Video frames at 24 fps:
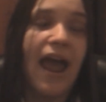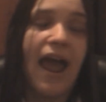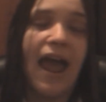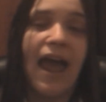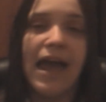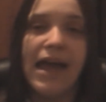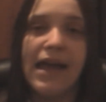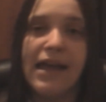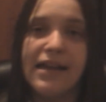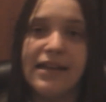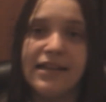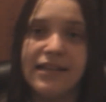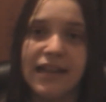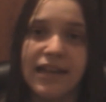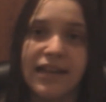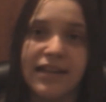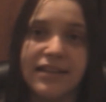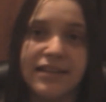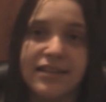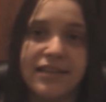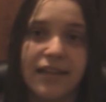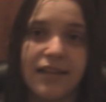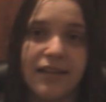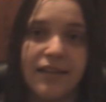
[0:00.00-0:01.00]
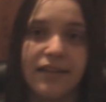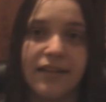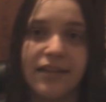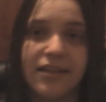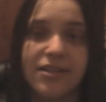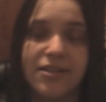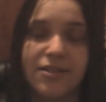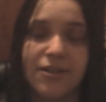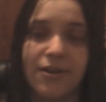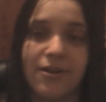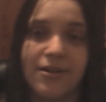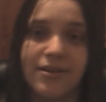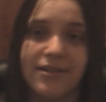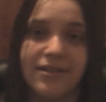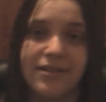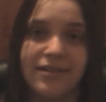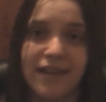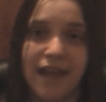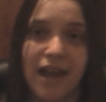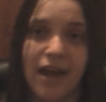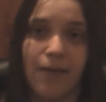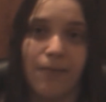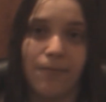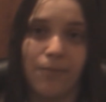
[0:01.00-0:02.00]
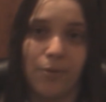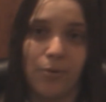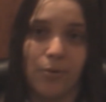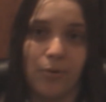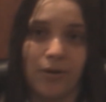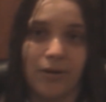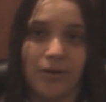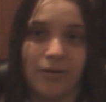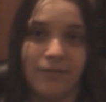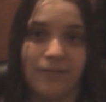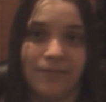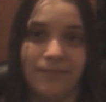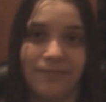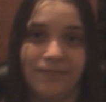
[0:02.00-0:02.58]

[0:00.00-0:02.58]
and it suddenly started to downpour.